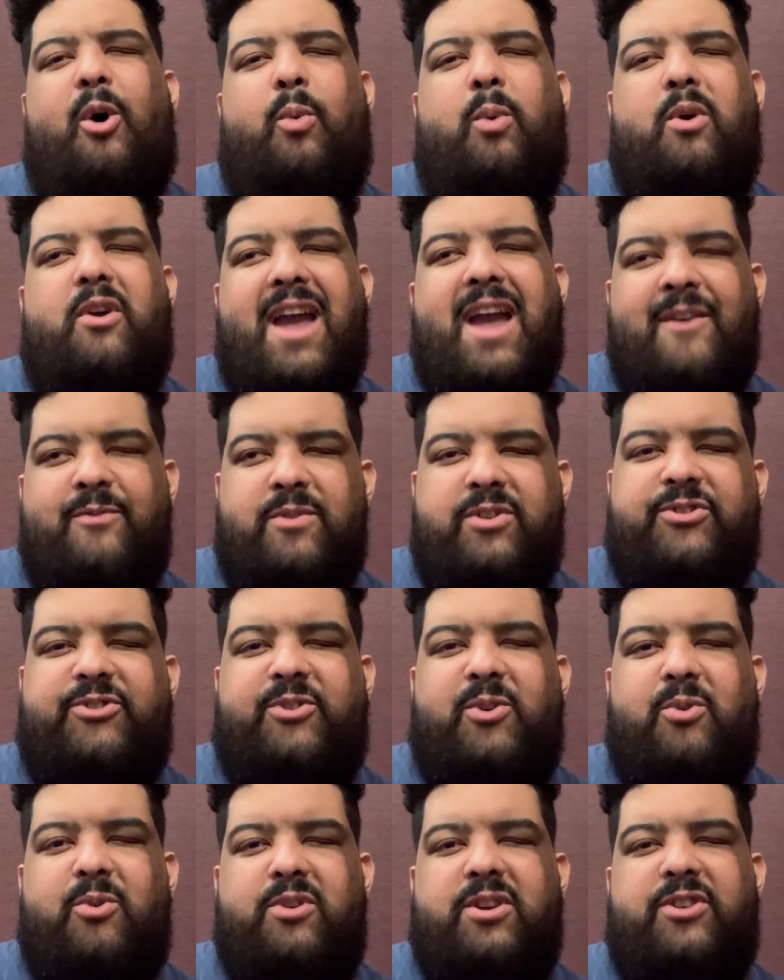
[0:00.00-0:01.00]
where every
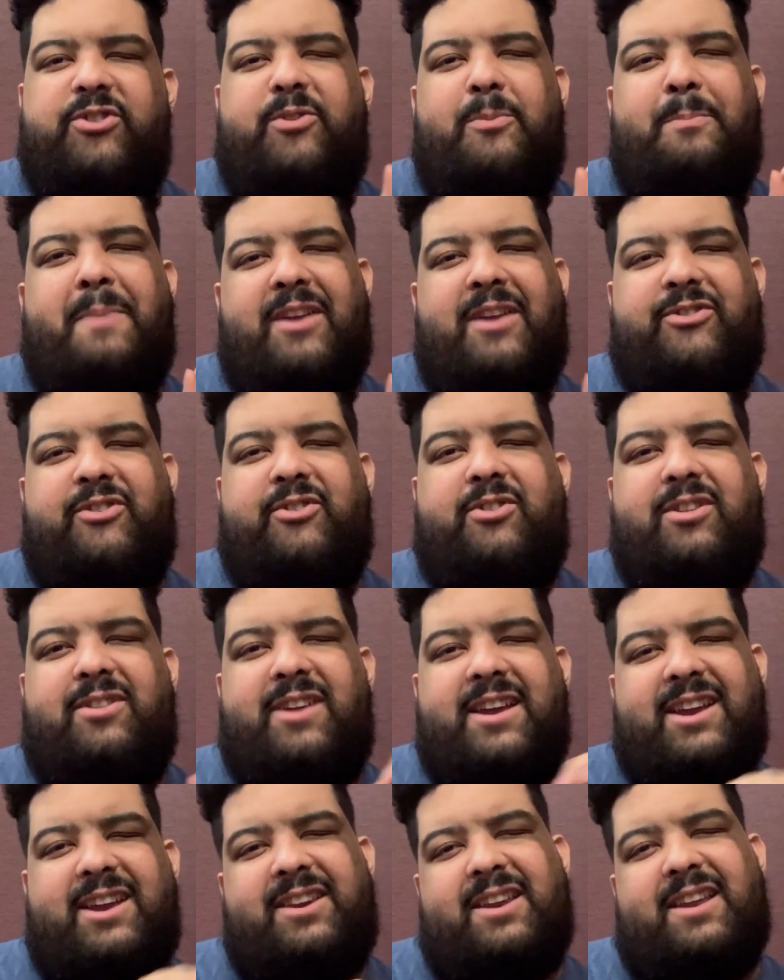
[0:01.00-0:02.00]
story is basically
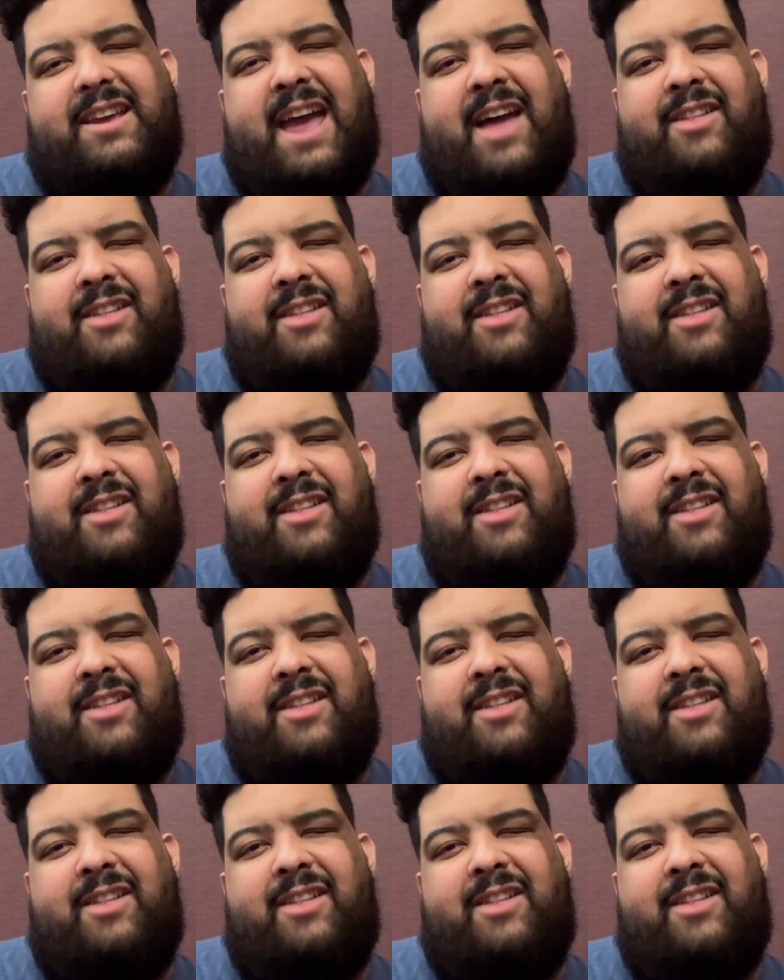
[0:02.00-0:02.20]
like an